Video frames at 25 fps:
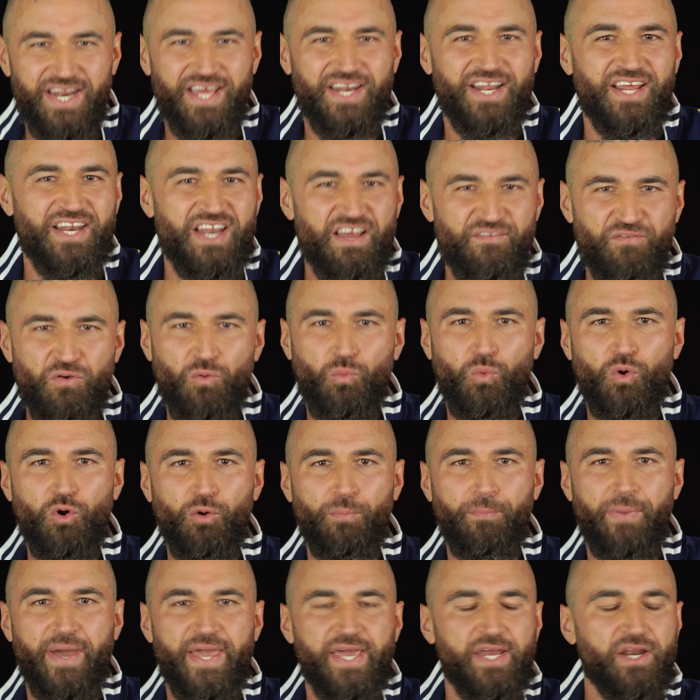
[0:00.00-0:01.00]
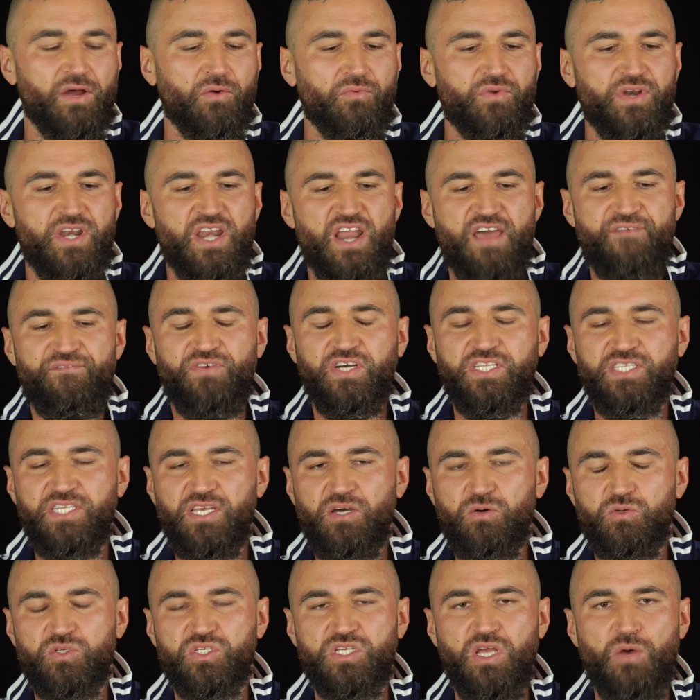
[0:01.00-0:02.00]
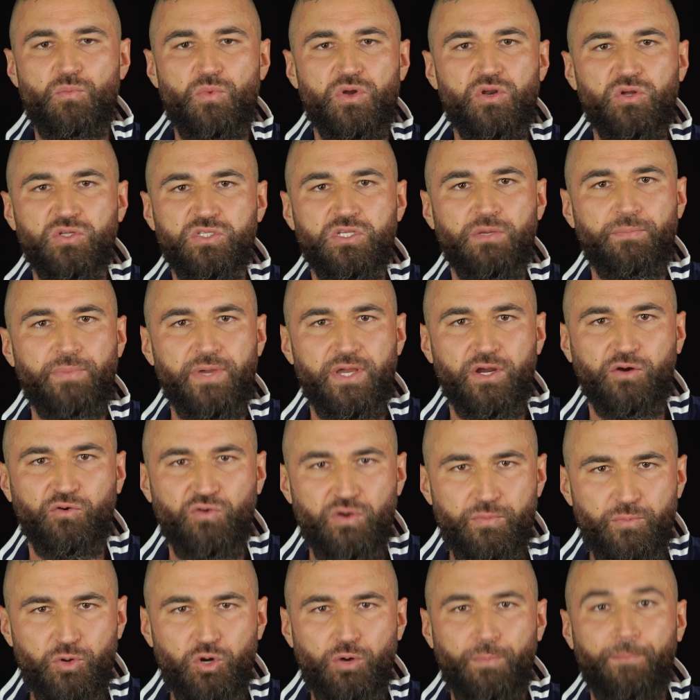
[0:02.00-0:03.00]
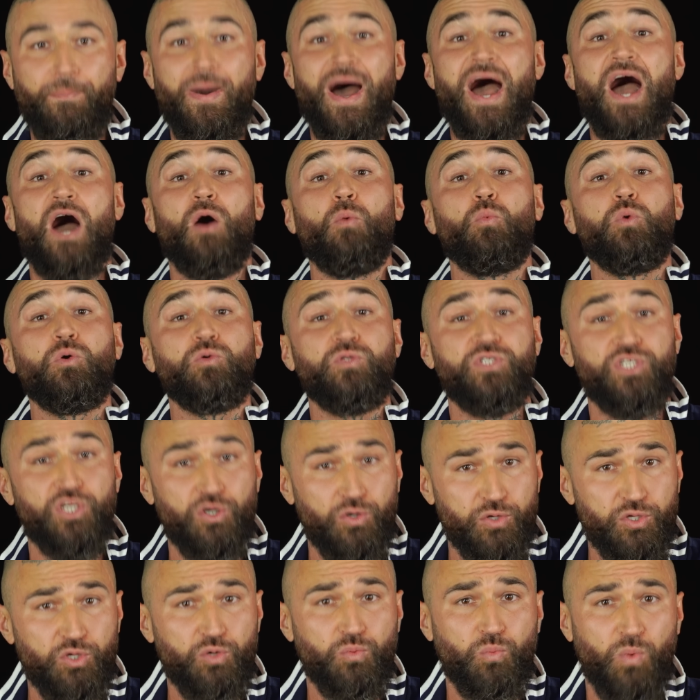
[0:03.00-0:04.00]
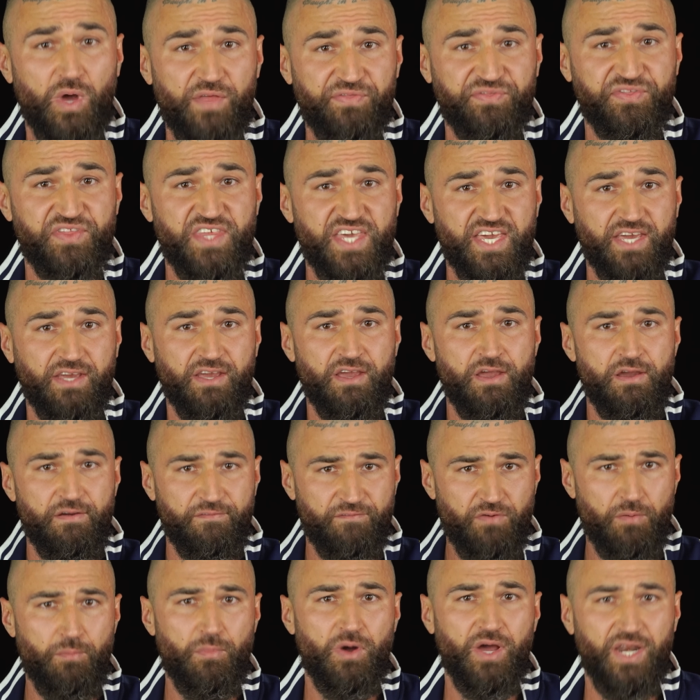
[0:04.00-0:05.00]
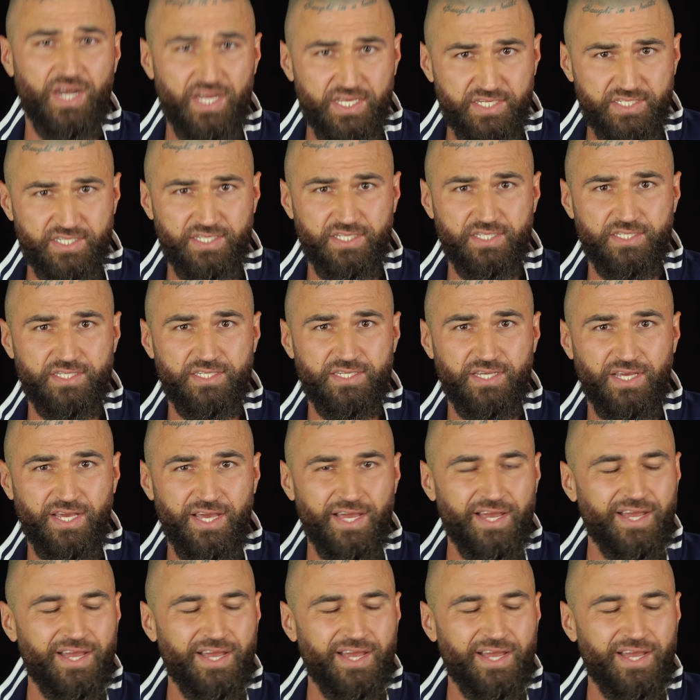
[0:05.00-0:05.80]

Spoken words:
and I never will be, and I'll never tell someone not to be a criminal, but I will tell you one thing from my lessons.